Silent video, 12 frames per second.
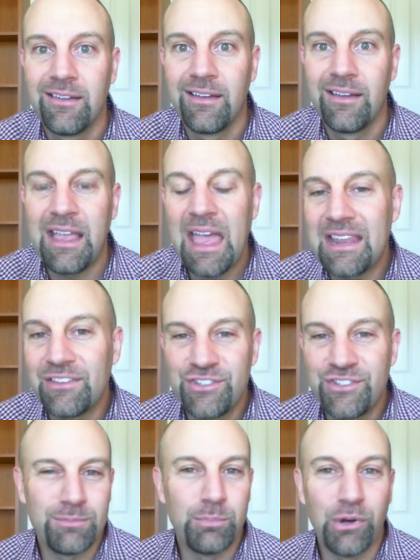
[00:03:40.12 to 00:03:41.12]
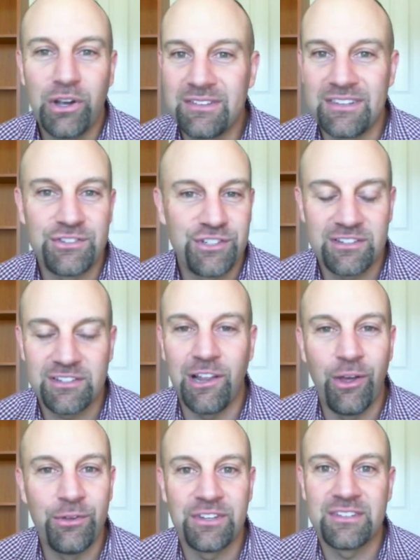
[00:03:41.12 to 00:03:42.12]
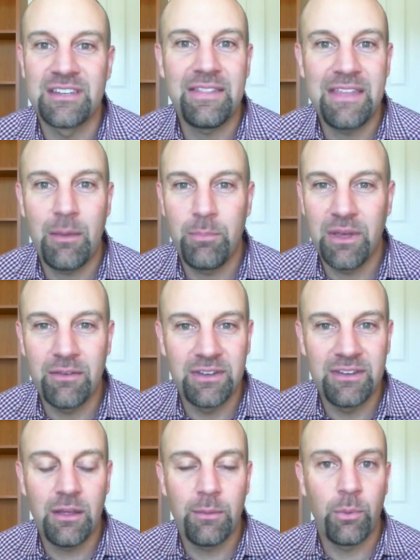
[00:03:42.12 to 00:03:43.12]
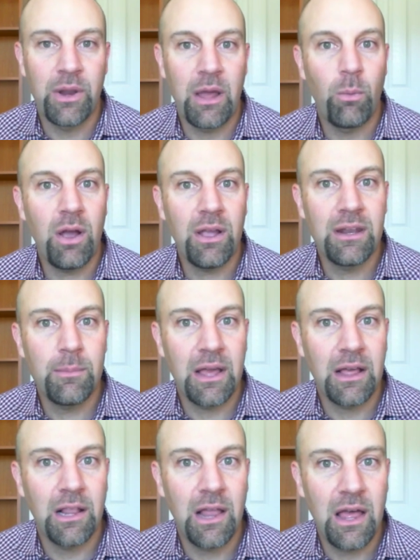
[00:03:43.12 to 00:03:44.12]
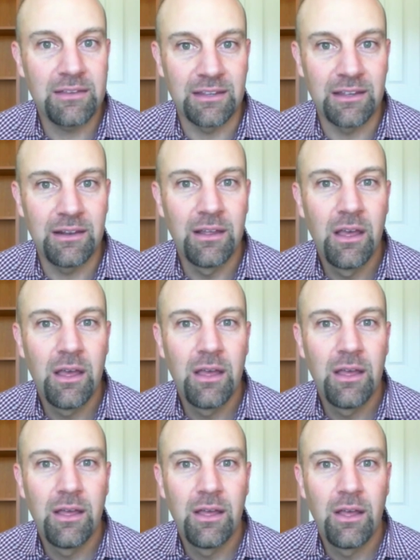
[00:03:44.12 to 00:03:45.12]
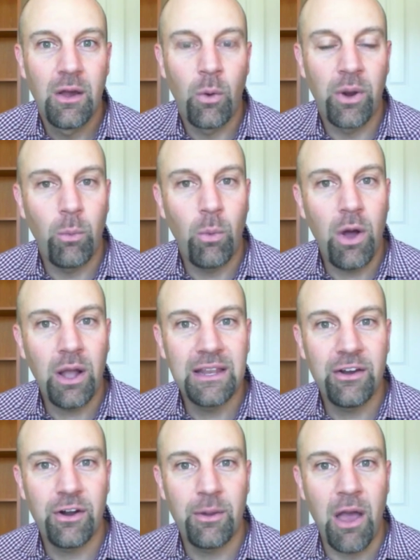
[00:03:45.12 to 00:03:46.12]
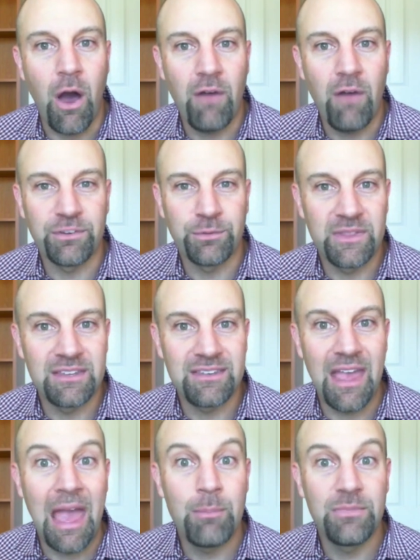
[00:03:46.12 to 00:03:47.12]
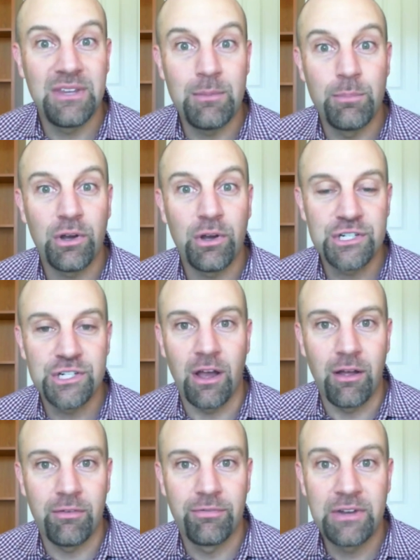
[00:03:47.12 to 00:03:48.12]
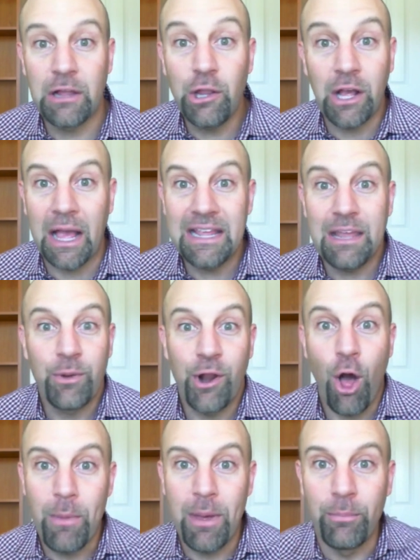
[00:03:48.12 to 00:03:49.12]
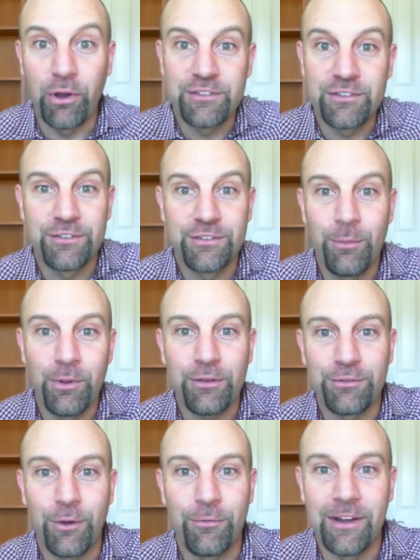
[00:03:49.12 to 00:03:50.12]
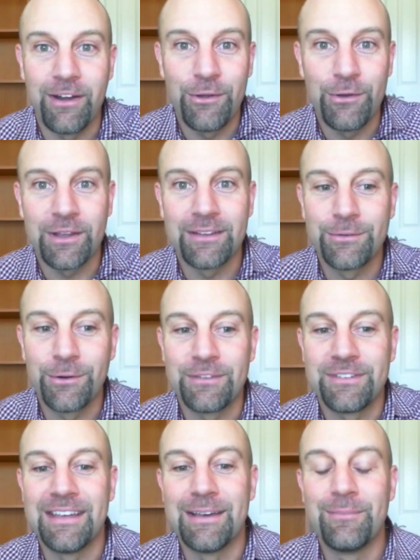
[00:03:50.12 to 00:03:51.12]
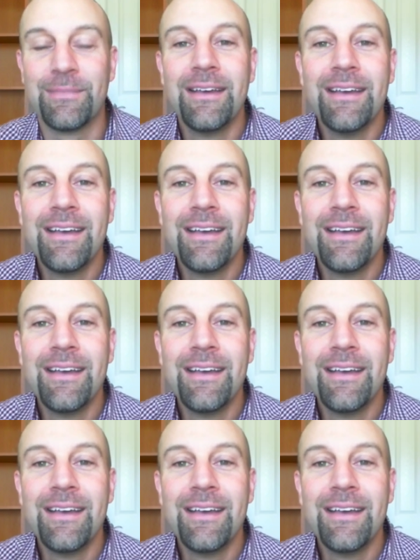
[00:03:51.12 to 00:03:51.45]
Again, it's just books, it's just clothes, it's not that big of a deal, but when I walk into my closet, or when I walk in here to my office with this empty bookshelf. Now look, I didn't get rid of all my books. There's still books over here. You can sort of see them